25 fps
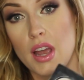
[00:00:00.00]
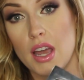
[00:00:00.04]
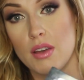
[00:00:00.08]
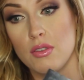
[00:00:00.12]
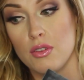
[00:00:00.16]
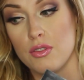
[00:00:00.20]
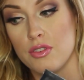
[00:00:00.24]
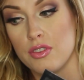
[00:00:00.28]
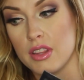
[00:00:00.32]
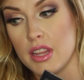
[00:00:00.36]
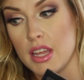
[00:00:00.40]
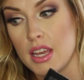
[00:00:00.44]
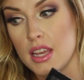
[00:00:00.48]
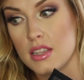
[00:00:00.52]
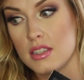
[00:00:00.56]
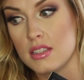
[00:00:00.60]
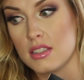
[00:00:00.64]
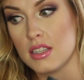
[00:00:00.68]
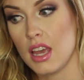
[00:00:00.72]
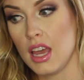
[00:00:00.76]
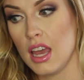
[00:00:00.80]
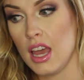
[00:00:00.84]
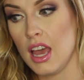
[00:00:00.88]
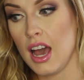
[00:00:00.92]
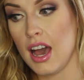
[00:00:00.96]
rival for
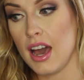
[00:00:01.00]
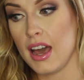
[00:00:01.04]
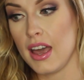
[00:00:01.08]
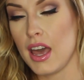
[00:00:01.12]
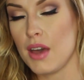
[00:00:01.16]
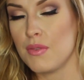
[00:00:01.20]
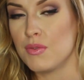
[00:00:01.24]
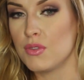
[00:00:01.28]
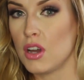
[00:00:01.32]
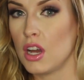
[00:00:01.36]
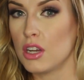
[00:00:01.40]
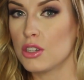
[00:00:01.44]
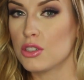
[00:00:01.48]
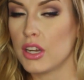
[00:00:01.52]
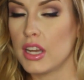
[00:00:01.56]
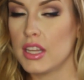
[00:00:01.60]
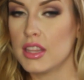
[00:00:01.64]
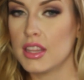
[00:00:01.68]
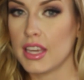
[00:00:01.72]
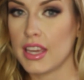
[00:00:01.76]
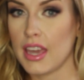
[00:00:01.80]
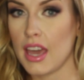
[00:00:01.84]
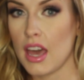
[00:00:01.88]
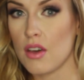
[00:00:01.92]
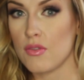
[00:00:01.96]
this, I have not
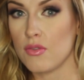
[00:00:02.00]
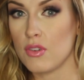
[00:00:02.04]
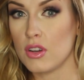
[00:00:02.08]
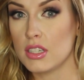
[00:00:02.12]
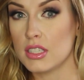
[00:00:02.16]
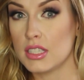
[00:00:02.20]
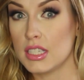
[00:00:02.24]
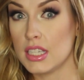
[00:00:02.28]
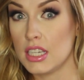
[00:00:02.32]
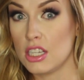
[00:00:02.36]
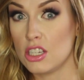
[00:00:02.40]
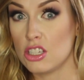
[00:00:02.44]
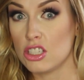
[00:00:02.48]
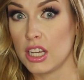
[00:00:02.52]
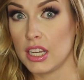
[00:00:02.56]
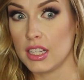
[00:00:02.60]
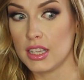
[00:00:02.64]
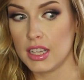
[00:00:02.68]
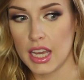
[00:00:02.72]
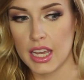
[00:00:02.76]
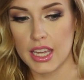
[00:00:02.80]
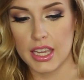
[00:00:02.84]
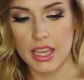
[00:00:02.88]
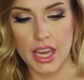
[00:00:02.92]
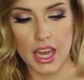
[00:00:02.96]
tried the Kat Von D shade
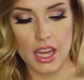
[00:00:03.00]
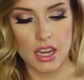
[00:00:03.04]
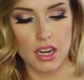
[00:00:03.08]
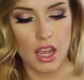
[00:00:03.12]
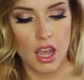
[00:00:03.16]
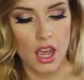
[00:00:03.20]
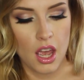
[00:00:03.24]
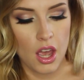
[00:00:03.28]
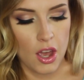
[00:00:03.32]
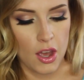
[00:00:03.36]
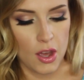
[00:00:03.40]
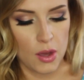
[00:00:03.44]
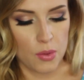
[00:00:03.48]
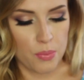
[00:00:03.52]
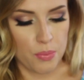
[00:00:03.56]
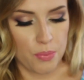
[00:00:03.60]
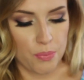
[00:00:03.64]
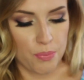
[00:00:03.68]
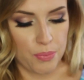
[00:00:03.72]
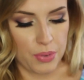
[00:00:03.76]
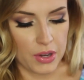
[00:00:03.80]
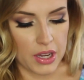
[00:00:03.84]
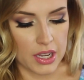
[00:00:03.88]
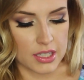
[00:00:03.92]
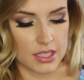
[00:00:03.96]
light yet,
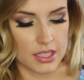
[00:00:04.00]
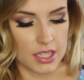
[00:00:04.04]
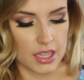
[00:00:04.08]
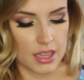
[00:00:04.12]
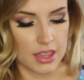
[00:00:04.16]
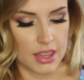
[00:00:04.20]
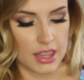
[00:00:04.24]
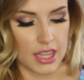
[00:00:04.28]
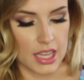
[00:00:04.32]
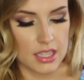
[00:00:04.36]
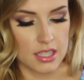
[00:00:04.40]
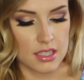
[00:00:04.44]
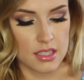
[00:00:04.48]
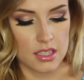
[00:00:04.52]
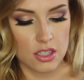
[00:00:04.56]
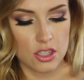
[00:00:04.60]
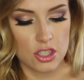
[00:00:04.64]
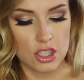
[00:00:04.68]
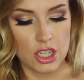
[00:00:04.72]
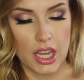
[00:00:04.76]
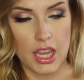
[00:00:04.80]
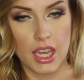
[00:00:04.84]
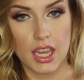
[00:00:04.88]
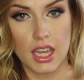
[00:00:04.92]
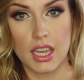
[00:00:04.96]
but this
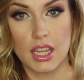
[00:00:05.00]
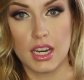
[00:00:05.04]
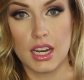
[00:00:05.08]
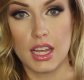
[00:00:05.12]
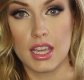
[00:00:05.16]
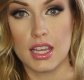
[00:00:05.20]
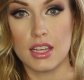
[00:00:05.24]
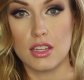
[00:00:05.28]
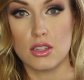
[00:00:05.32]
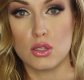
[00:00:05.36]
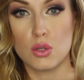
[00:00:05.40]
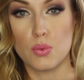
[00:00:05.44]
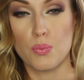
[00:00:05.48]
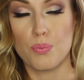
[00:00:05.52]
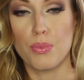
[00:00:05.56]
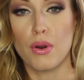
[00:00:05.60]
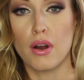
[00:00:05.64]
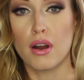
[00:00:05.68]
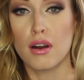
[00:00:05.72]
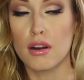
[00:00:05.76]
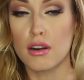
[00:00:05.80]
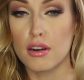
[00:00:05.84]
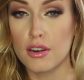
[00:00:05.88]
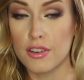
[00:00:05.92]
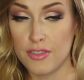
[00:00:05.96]
shade is
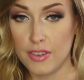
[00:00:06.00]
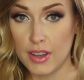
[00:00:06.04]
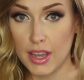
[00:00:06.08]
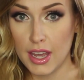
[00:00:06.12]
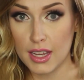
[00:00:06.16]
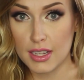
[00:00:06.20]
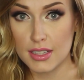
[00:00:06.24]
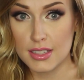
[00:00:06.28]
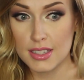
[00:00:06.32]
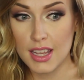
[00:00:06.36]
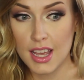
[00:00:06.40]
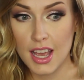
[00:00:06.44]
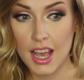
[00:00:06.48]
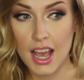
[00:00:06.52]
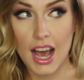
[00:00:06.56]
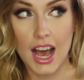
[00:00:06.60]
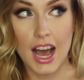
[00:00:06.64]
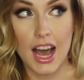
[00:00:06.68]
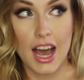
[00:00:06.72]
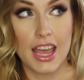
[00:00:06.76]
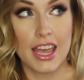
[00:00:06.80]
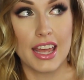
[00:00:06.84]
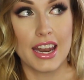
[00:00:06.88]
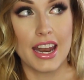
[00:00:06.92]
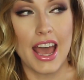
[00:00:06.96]
perfect.
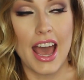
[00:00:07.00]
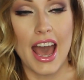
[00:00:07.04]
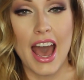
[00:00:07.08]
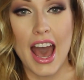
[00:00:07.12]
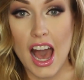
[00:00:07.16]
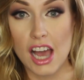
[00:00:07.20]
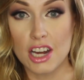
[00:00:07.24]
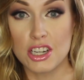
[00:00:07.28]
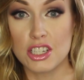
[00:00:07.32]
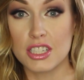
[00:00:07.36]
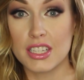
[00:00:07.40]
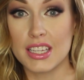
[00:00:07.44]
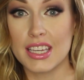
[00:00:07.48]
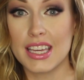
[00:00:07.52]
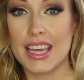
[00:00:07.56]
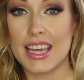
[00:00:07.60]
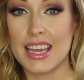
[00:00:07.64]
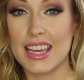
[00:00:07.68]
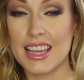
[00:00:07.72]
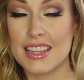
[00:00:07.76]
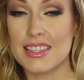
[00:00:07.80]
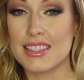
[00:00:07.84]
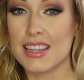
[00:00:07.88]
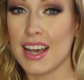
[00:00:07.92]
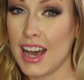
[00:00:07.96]
It actually
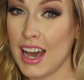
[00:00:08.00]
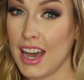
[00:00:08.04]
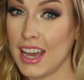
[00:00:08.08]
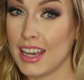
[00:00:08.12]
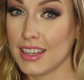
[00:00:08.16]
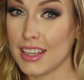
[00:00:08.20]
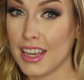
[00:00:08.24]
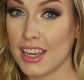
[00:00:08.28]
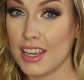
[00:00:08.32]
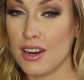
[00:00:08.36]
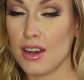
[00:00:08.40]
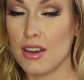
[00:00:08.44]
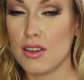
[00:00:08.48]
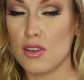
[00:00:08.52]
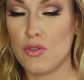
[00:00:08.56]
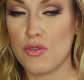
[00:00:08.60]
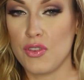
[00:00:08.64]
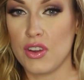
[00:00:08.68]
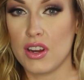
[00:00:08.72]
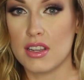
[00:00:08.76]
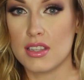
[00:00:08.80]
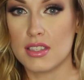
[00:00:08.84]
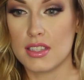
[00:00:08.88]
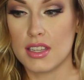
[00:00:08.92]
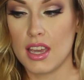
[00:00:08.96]
is a highlight on
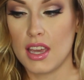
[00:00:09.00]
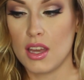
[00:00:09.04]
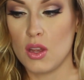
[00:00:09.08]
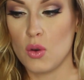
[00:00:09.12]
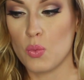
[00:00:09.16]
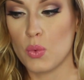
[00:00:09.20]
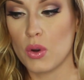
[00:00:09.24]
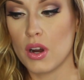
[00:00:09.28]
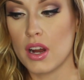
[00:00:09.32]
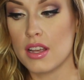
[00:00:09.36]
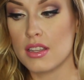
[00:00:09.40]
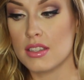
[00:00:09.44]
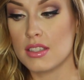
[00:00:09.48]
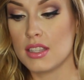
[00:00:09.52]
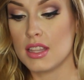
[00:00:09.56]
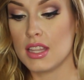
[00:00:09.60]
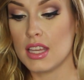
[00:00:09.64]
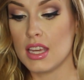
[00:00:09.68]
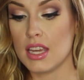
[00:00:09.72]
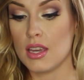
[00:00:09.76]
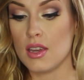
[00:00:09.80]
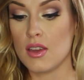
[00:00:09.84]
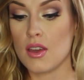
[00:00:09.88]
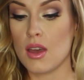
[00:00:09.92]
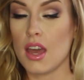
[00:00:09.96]
fair skin, whereas
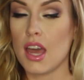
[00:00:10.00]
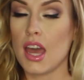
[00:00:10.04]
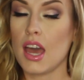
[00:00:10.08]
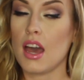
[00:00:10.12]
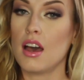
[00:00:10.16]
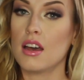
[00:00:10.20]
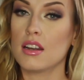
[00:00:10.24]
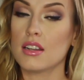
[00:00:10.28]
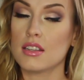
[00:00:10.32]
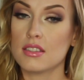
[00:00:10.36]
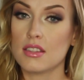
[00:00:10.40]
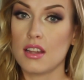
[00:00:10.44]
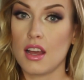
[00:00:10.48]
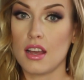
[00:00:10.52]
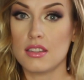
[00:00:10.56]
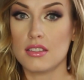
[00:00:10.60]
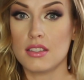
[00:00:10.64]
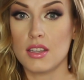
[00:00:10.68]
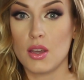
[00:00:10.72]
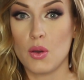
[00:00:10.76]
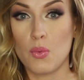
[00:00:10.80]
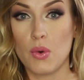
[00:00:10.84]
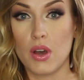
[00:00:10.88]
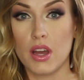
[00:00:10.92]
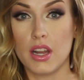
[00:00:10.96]
the
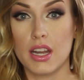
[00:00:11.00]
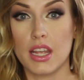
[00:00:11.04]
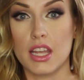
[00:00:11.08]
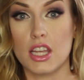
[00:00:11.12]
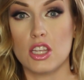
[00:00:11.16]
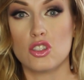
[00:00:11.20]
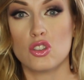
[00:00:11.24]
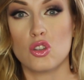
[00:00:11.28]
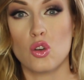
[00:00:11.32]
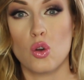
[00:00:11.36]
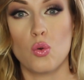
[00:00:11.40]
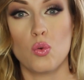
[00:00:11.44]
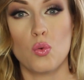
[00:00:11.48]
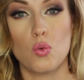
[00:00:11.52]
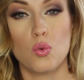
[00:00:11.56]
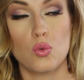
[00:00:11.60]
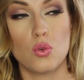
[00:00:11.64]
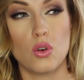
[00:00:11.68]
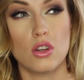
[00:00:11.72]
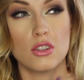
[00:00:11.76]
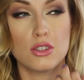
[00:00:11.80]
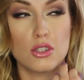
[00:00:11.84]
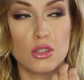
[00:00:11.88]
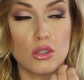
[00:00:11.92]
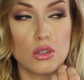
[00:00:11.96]
Anastasia one is
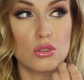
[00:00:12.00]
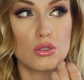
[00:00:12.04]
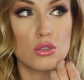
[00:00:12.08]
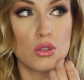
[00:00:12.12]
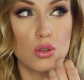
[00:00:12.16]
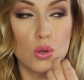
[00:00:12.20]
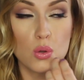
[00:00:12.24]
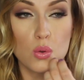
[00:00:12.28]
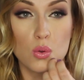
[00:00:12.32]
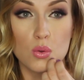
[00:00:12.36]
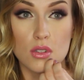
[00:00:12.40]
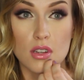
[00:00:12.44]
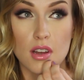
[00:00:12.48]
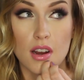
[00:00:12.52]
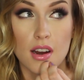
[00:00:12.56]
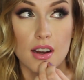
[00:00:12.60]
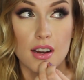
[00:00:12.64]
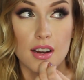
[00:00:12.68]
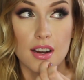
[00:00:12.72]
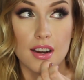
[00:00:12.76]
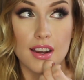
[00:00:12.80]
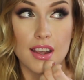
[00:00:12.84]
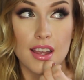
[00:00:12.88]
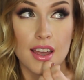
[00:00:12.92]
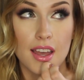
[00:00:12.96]
a little too
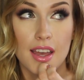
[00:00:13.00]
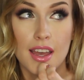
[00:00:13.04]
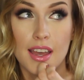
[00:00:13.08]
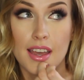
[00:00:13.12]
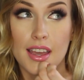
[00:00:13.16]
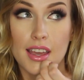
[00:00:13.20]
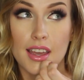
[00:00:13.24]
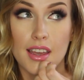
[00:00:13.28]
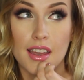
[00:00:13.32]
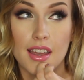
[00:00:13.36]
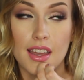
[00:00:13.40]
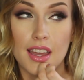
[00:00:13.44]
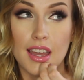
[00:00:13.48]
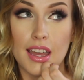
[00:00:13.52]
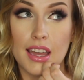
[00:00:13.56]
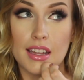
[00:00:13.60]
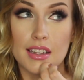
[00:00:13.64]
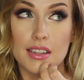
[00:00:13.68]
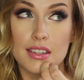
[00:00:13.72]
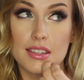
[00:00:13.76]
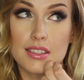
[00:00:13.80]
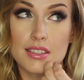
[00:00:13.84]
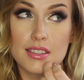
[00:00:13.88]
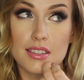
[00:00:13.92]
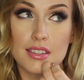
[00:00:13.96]
dark.
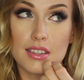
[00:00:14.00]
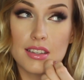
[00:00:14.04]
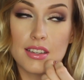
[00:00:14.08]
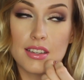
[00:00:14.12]
It